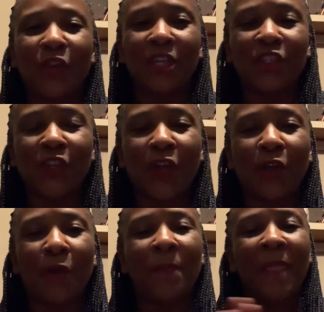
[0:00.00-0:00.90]
can
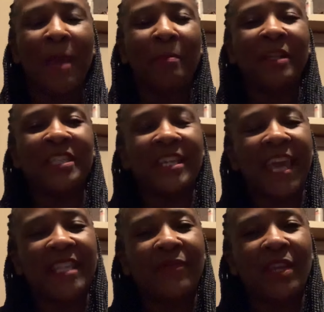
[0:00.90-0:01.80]
journal. But
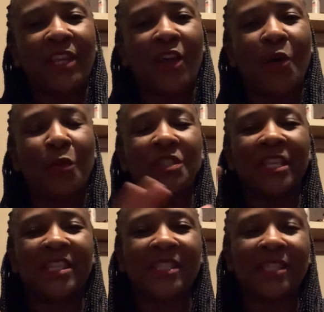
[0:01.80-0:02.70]
today's video, we're
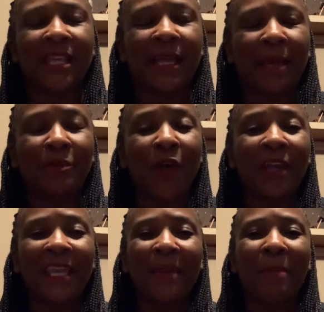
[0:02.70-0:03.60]
just
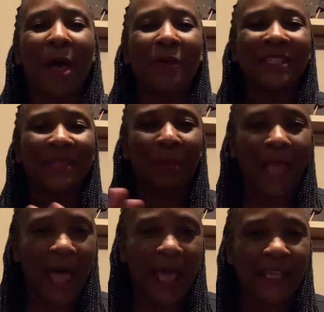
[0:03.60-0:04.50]
talking about
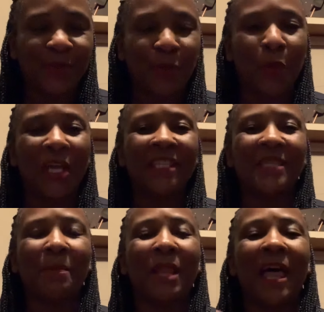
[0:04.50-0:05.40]
supplies. What
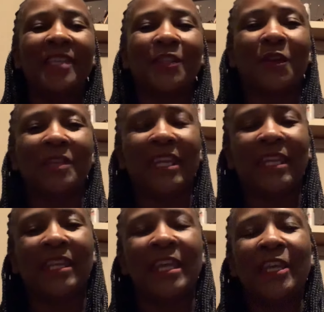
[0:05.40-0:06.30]
supplies that are
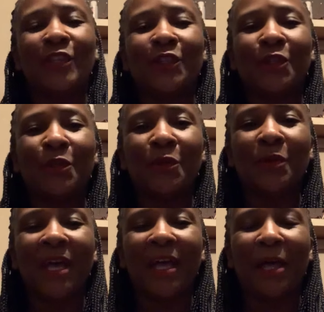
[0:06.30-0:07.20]
needed
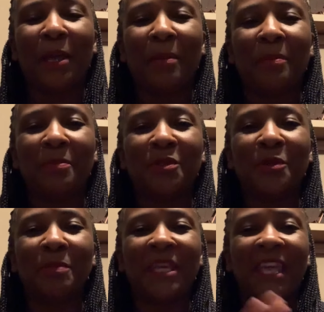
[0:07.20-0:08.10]
to
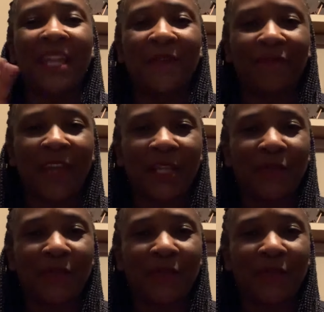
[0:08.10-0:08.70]
be an effective